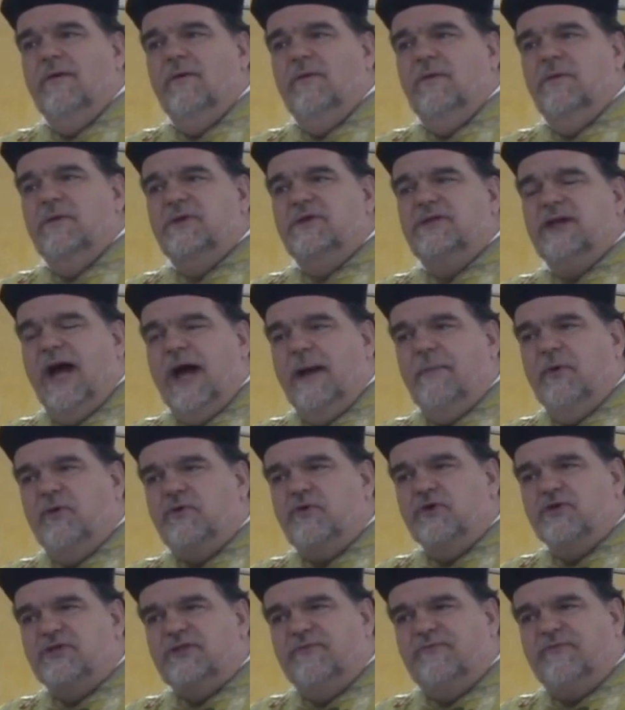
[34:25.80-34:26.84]
When the time
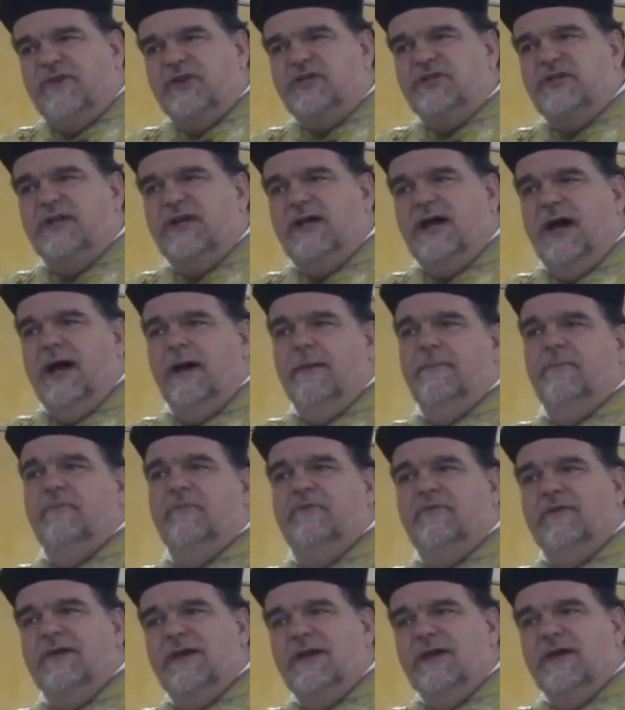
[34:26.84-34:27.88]
of crucifixion
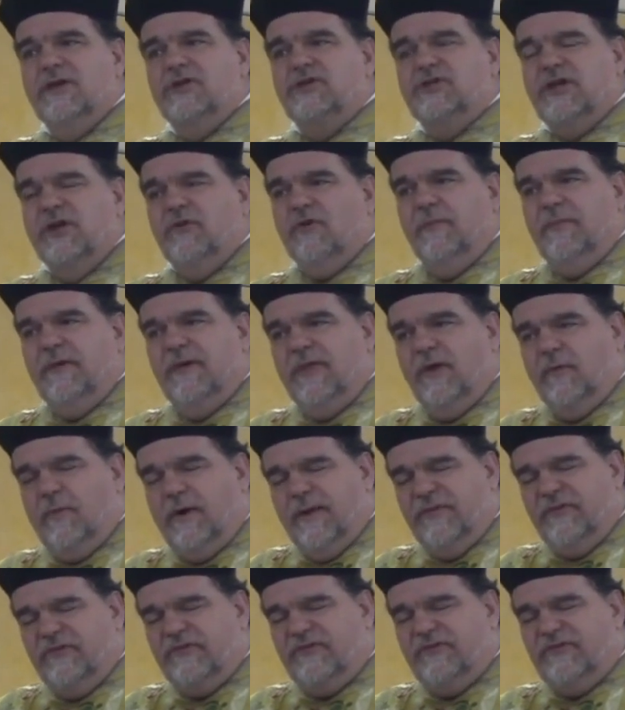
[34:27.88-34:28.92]
comes, she will be the
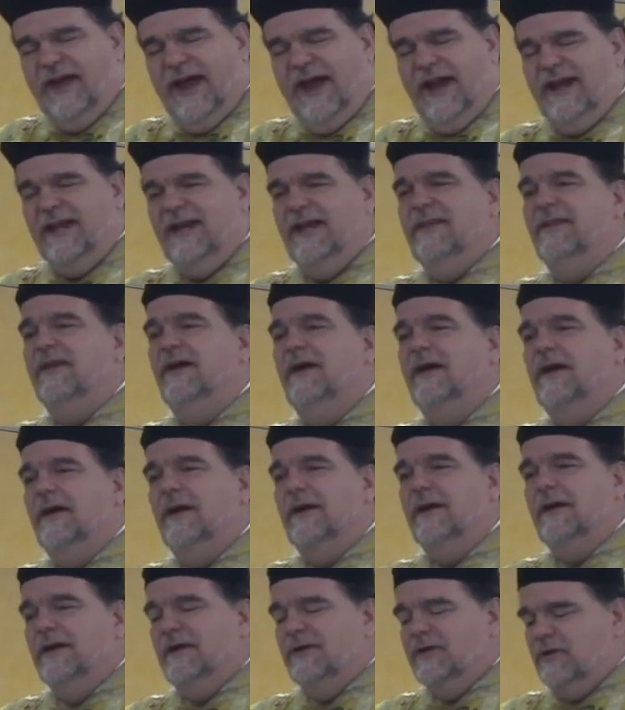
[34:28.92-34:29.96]
one standing
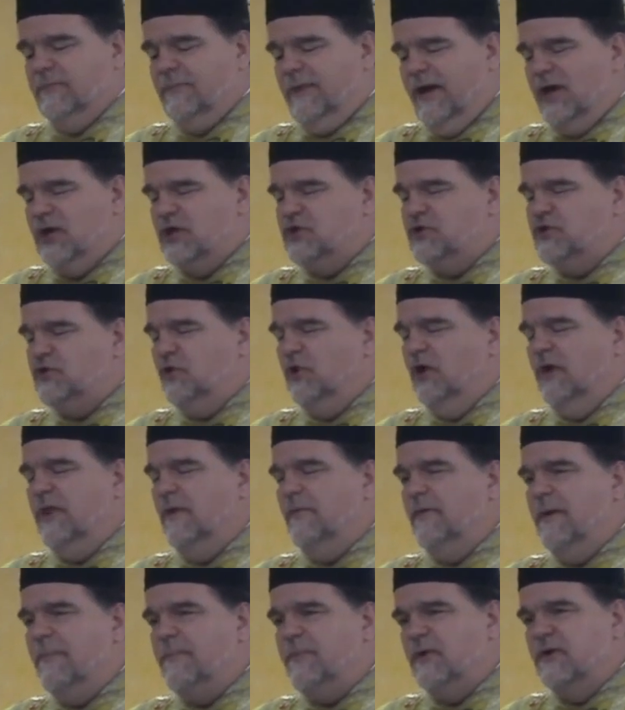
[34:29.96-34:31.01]
there to make sure
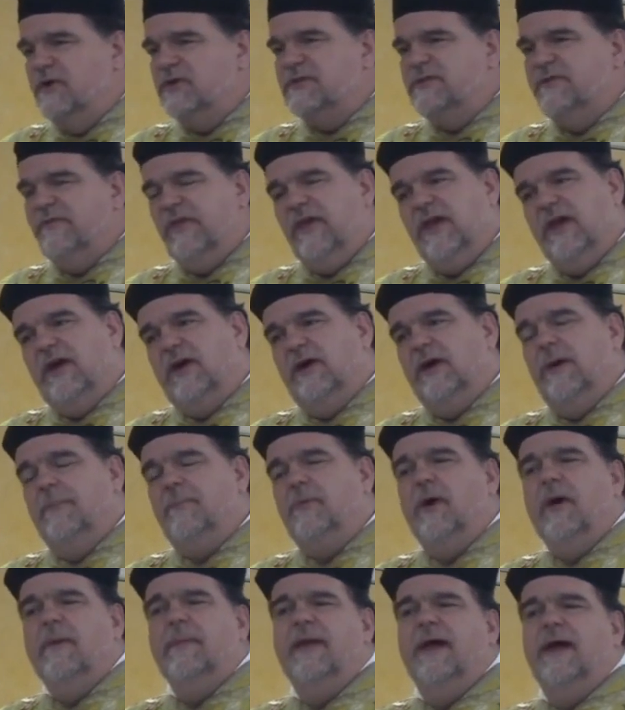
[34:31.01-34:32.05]
that we persevere
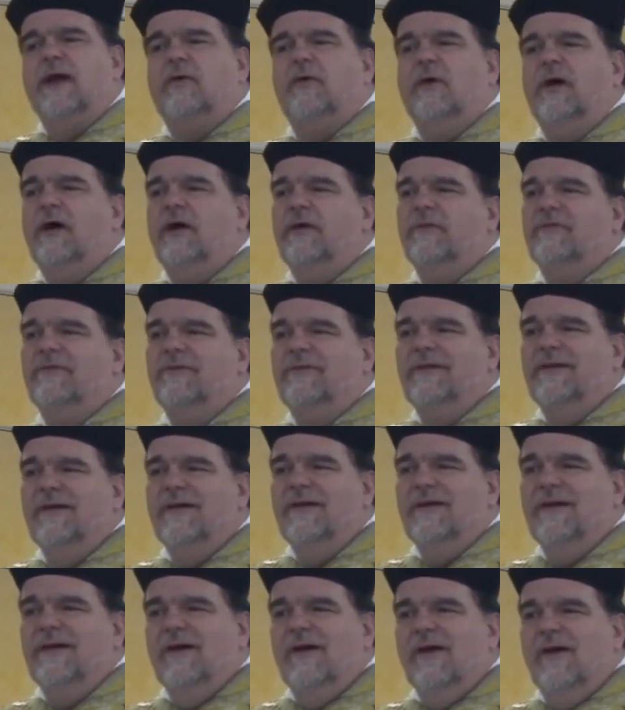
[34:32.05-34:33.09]
upon that cross.
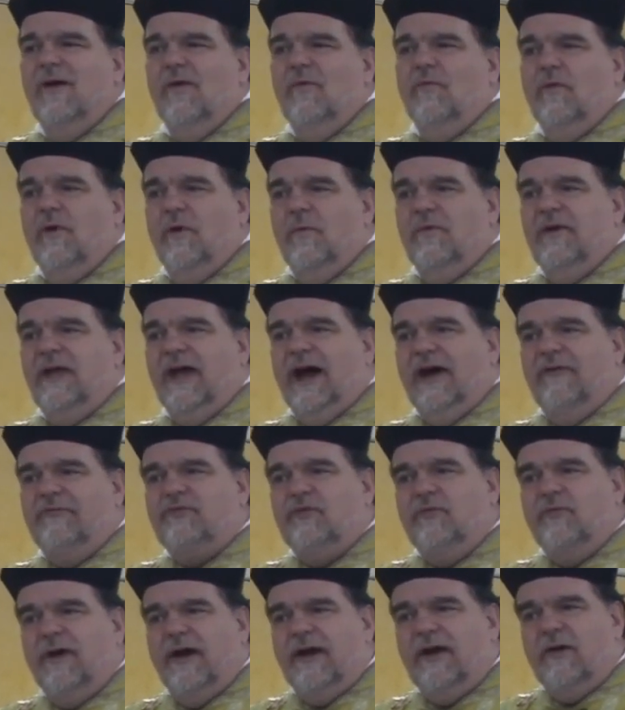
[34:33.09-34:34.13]
When we have
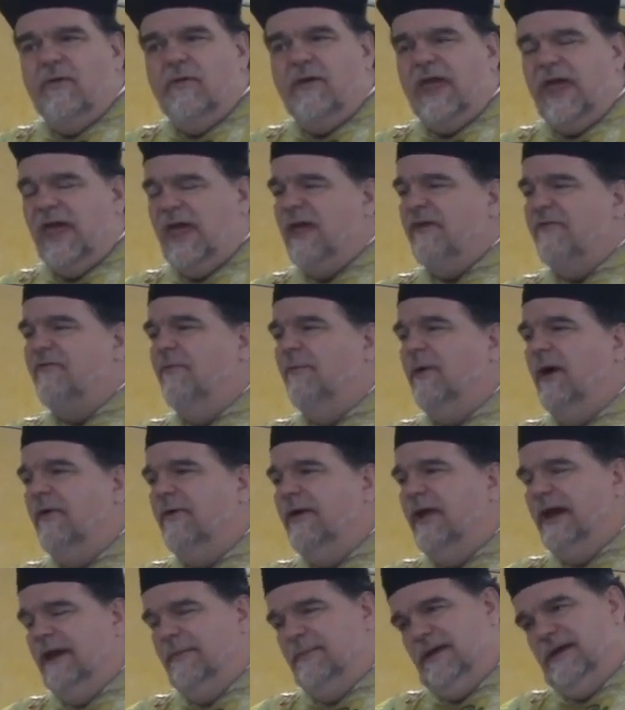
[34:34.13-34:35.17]
to run away from our
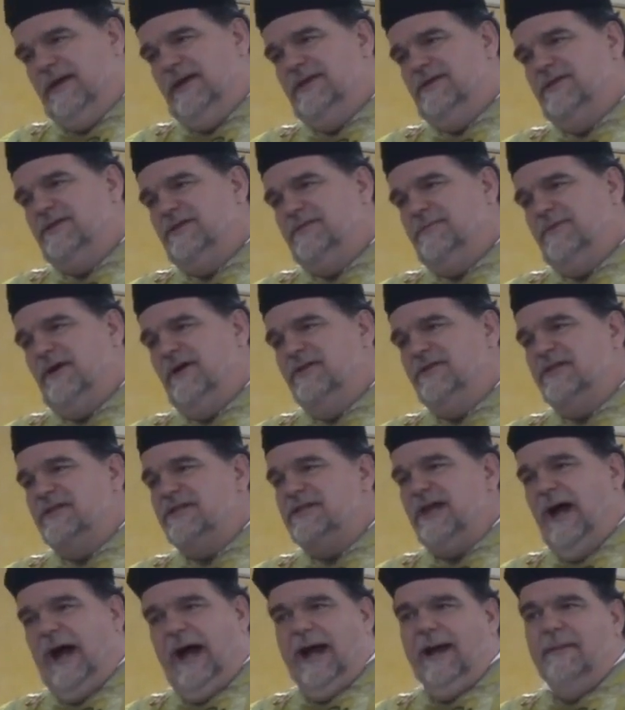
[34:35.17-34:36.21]
enemies because
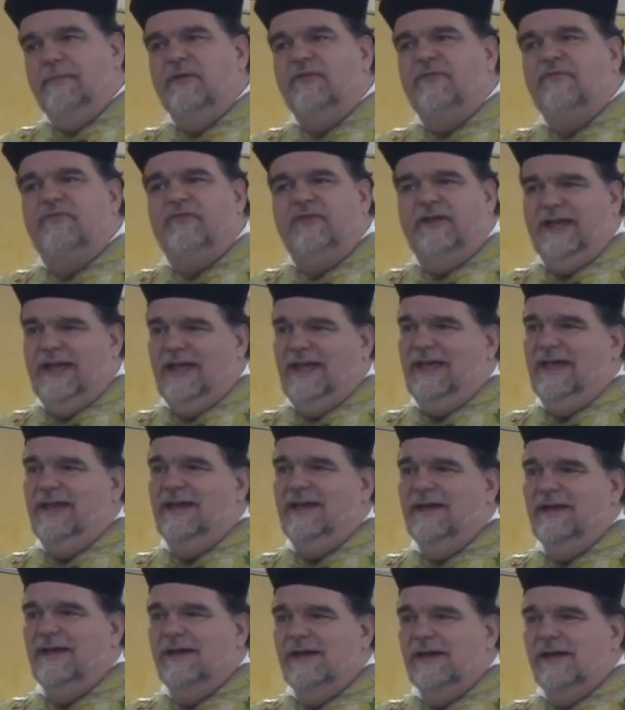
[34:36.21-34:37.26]
it's time to
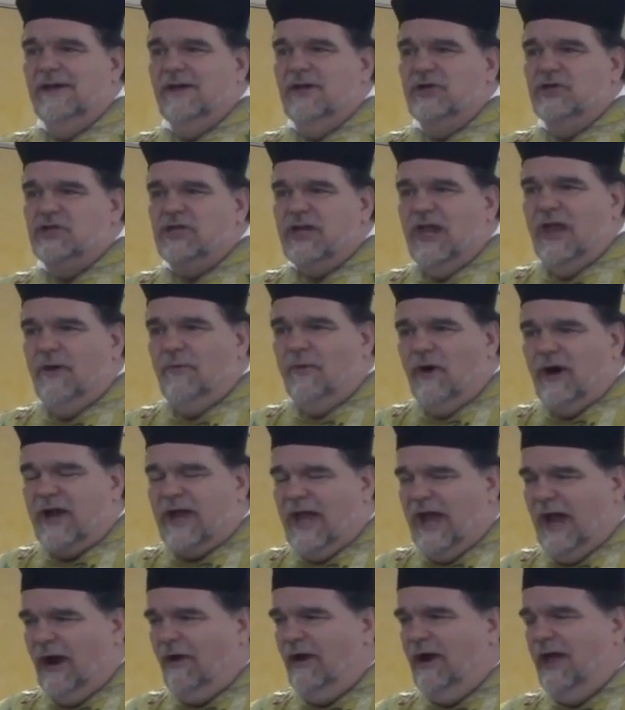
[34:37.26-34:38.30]
flee, she will
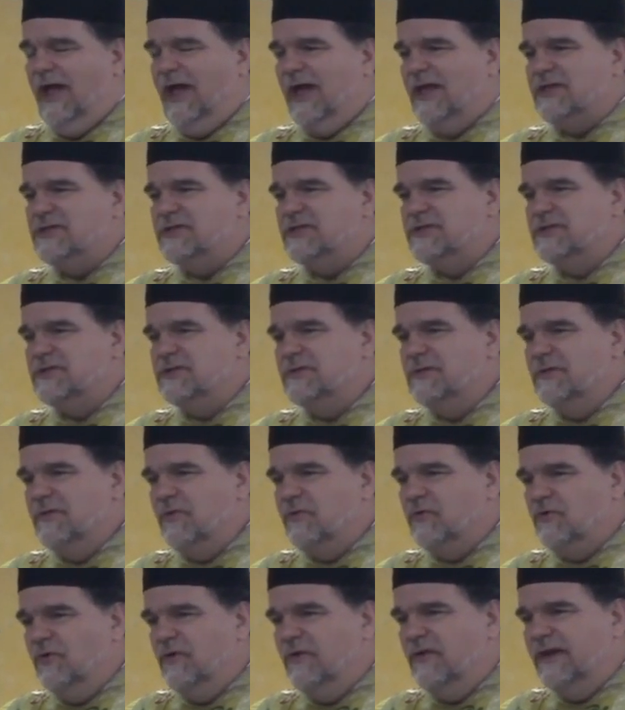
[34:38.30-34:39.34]
carry us
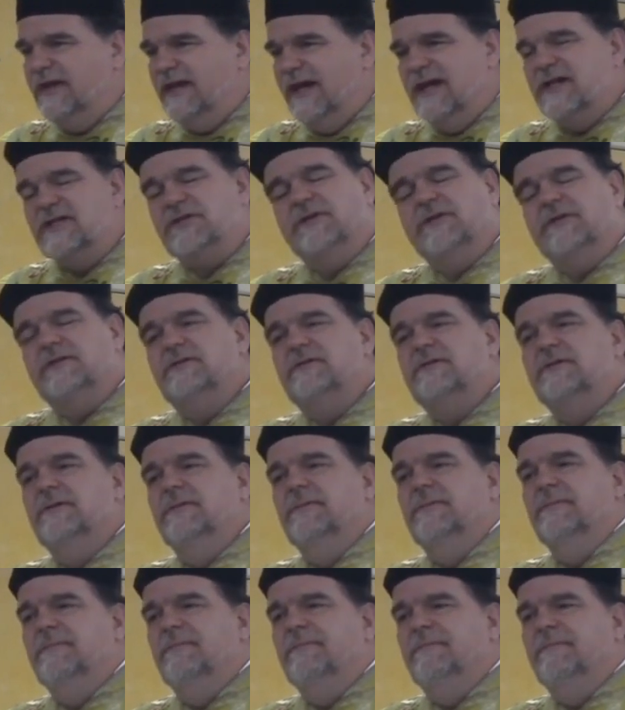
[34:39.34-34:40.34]
through the desert.